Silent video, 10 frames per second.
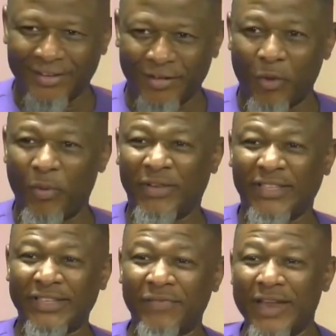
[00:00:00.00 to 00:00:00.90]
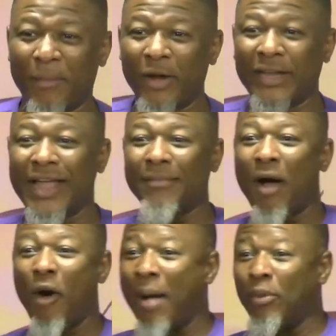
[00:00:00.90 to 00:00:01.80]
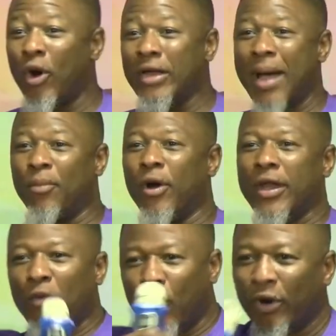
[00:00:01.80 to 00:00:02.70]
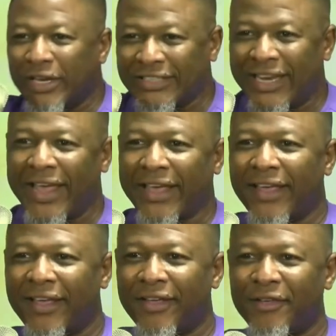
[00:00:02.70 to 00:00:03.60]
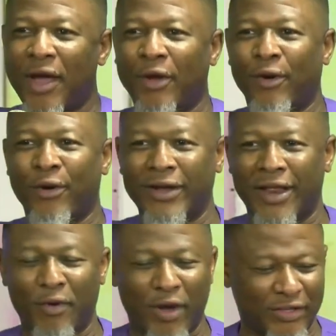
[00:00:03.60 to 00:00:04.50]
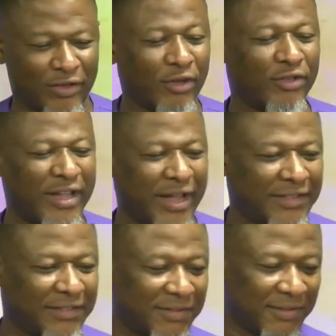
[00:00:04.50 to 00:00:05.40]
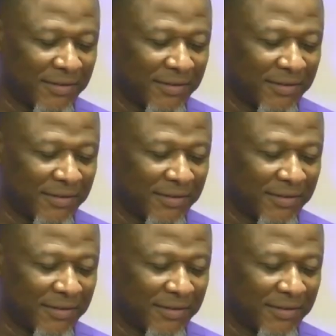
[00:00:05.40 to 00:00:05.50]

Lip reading: So we deceiving them all the time. I'm going, they will hold his leg. You are not going anywhere, you don't yet.